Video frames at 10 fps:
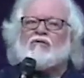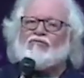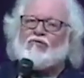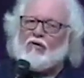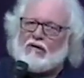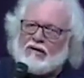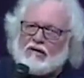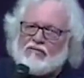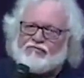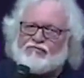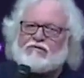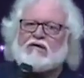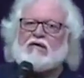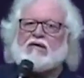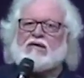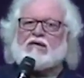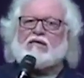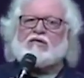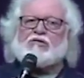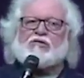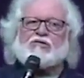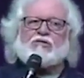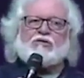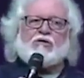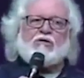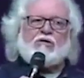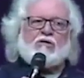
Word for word: The far left is